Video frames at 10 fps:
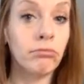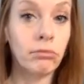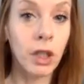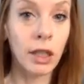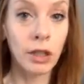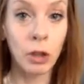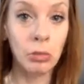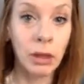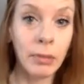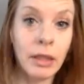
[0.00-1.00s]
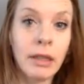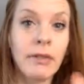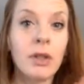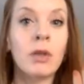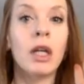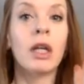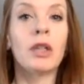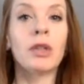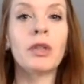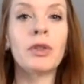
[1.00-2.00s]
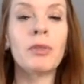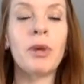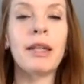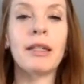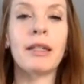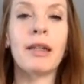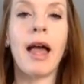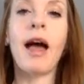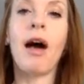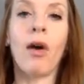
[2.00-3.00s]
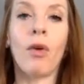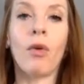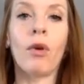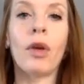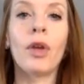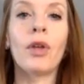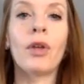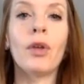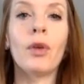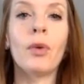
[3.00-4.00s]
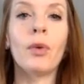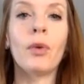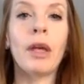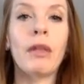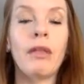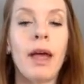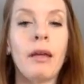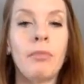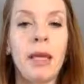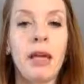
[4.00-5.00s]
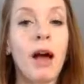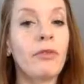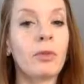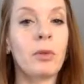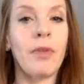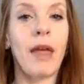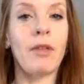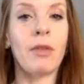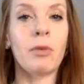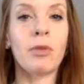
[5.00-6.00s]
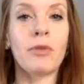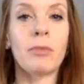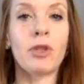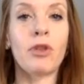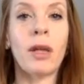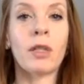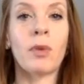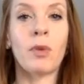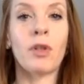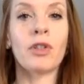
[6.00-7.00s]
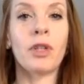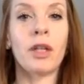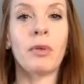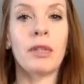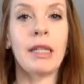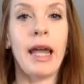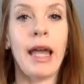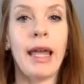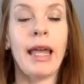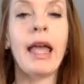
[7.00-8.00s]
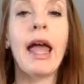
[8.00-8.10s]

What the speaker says: talking to Oprah. But if you learn to embrace the now, you can then be comfortable with that, and that removes some stress with what you're dealing with today.